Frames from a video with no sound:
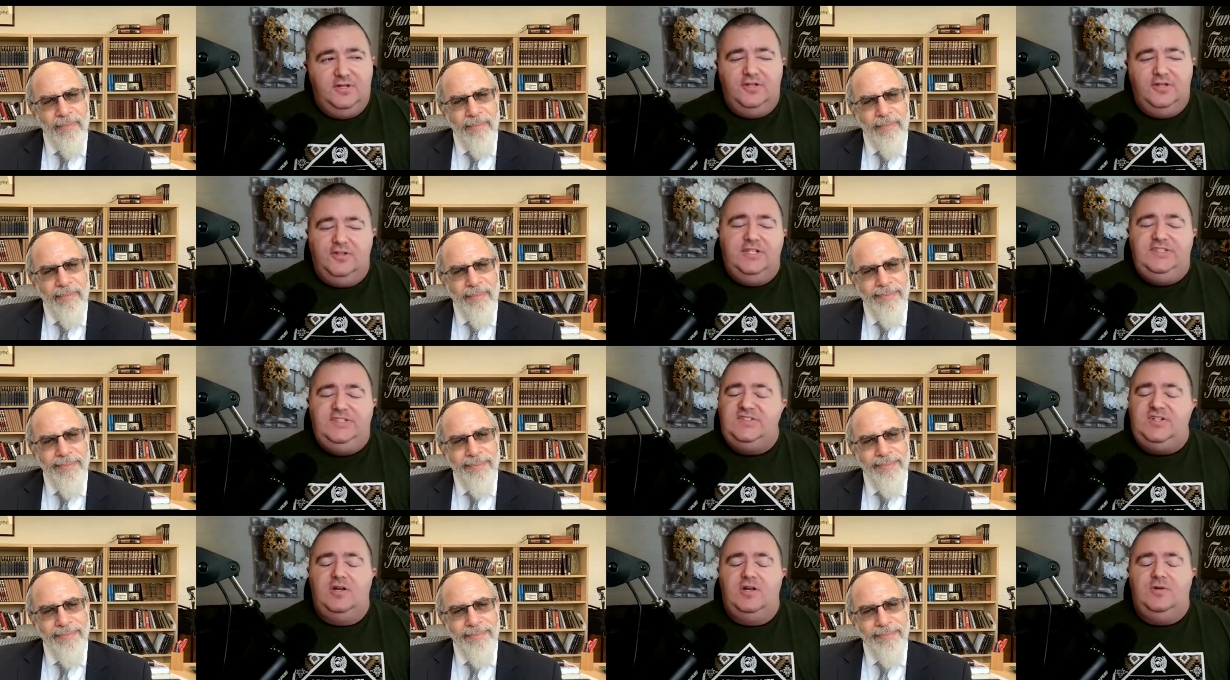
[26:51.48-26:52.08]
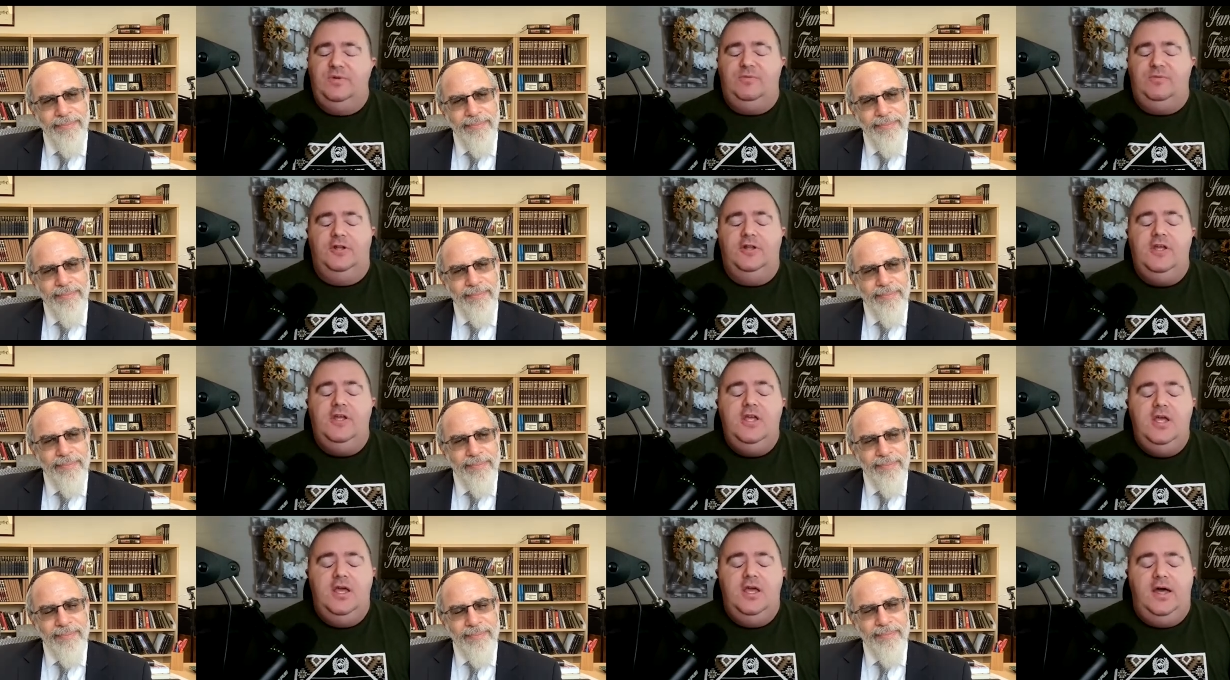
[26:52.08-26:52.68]
Speaker 1: let's start with one.
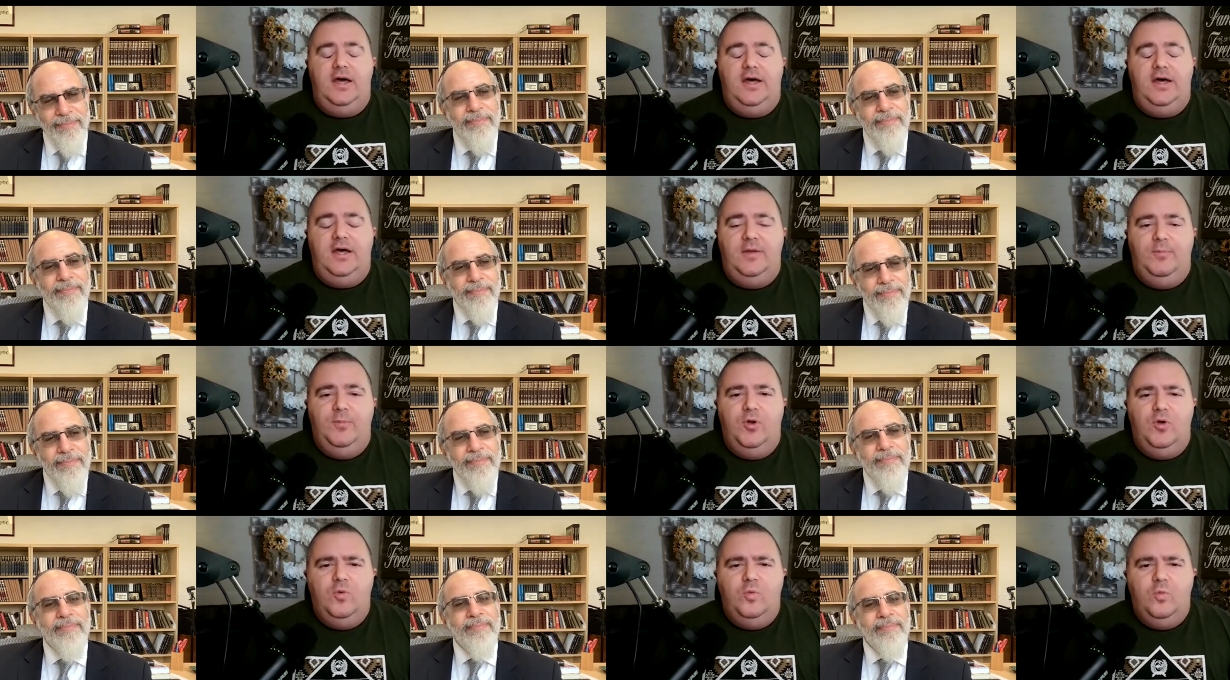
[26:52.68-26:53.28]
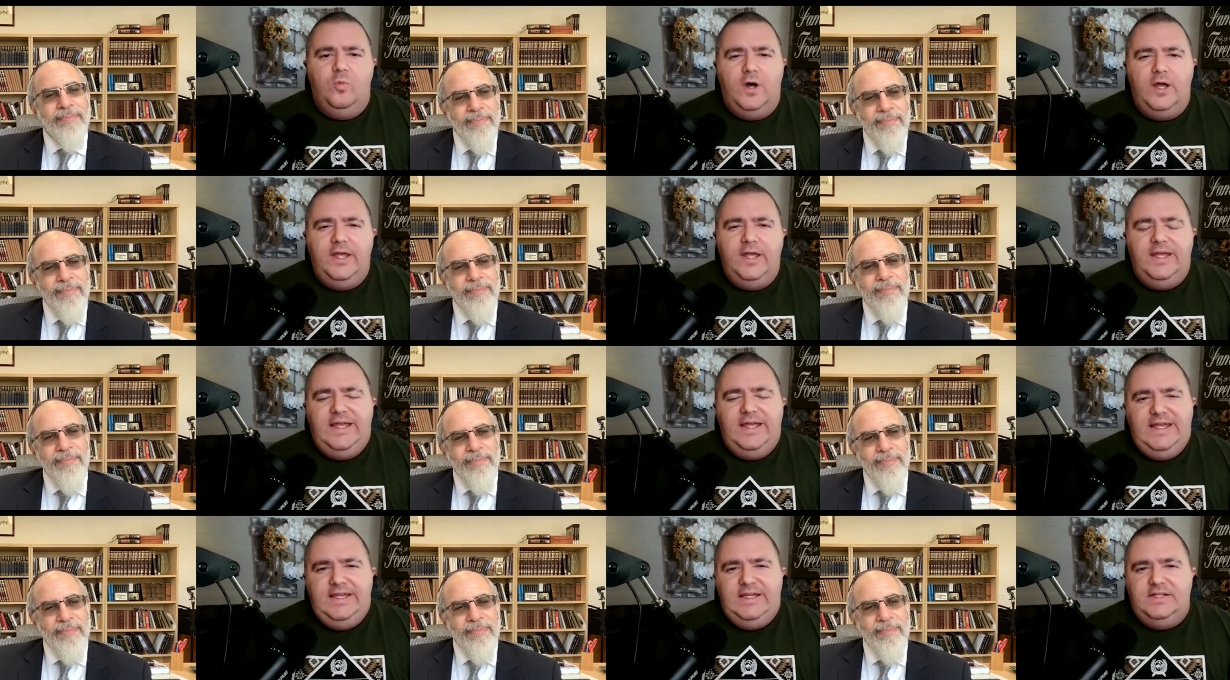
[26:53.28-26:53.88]
Um,
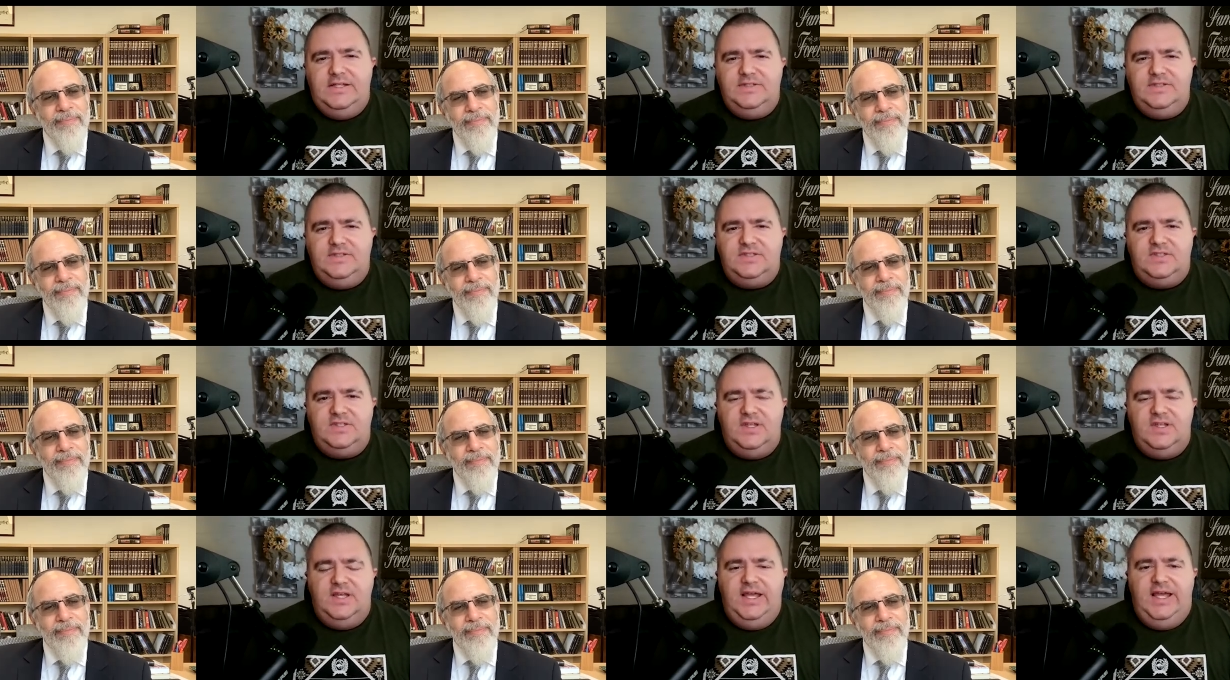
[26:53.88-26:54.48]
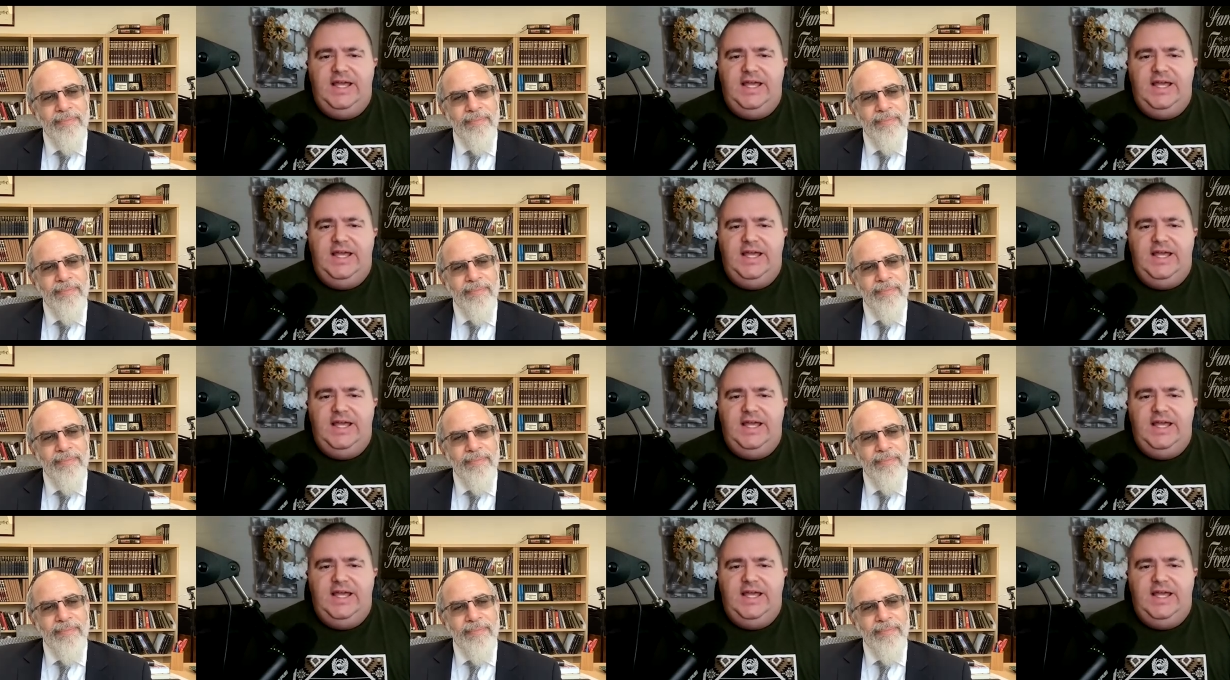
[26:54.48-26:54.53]
what is